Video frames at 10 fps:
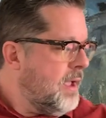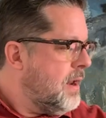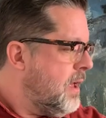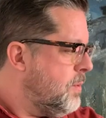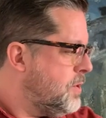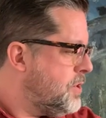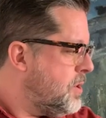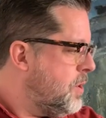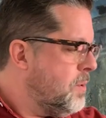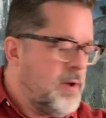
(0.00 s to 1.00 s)
And I will
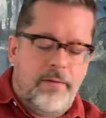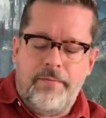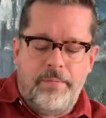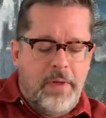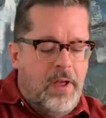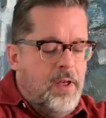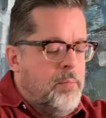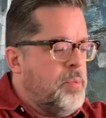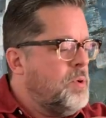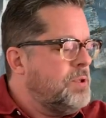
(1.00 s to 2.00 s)
show you, I've
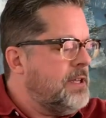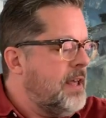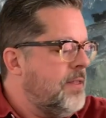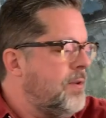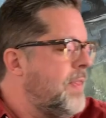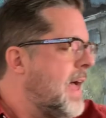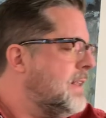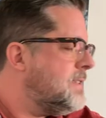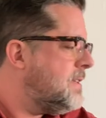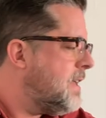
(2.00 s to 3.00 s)
pulled together
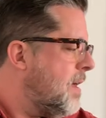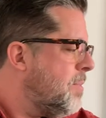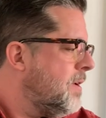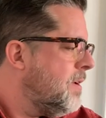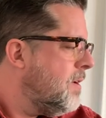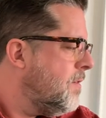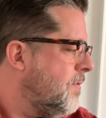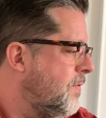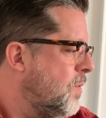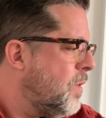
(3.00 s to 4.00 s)
that step
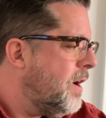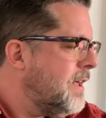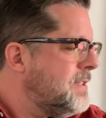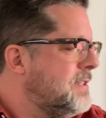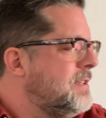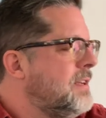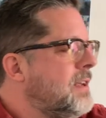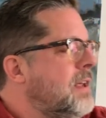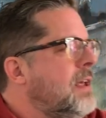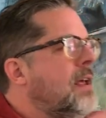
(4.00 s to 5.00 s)
for us.
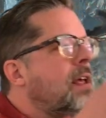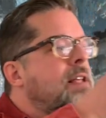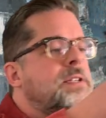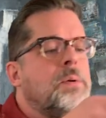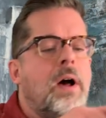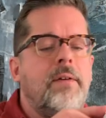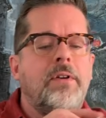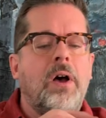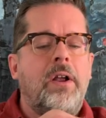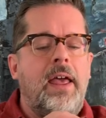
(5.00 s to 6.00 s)
So I've
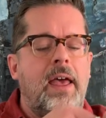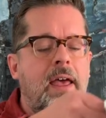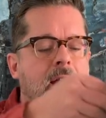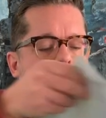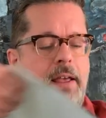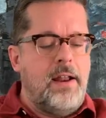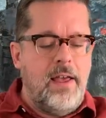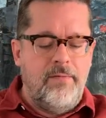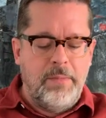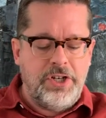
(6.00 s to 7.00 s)
gone ahead and I
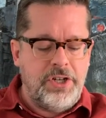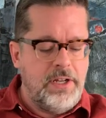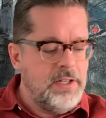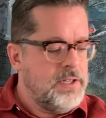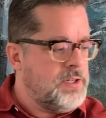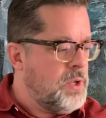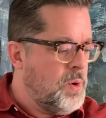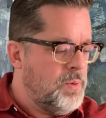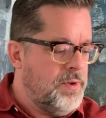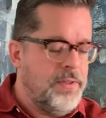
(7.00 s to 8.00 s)
have machine
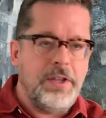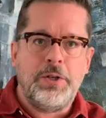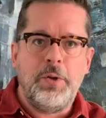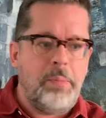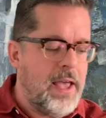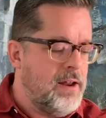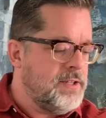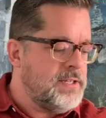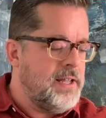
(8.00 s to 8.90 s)
sewn the two panels